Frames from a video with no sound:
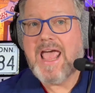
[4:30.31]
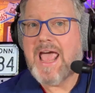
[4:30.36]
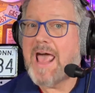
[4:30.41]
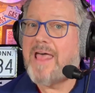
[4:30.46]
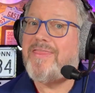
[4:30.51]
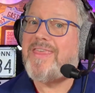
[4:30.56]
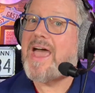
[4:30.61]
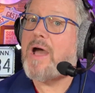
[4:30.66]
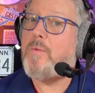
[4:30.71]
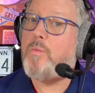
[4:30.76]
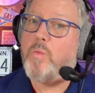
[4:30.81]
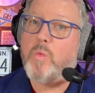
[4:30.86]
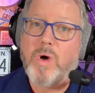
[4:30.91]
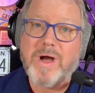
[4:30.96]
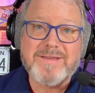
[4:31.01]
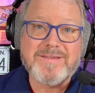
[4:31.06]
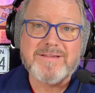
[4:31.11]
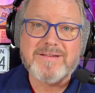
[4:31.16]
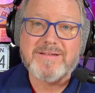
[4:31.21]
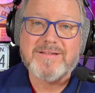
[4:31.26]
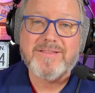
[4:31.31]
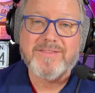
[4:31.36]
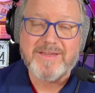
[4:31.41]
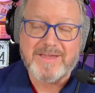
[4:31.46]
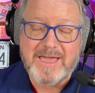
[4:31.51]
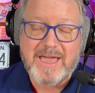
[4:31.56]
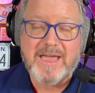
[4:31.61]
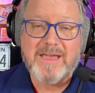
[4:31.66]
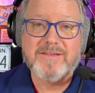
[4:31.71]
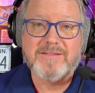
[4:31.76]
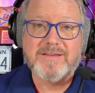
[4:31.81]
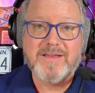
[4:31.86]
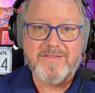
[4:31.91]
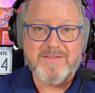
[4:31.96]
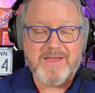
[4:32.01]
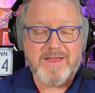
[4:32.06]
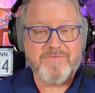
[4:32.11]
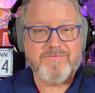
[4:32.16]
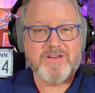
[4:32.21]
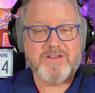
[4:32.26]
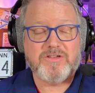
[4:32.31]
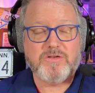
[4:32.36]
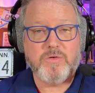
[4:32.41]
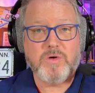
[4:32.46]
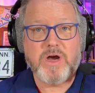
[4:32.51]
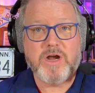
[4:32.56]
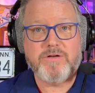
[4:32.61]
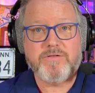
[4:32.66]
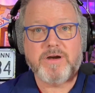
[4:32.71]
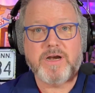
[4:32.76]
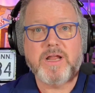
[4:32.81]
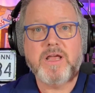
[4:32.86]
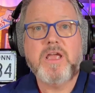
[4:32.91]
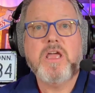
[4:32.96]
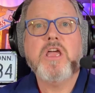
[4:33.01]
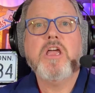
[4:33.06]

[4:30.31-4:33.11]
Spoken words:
and that wasn't the case in the NV200.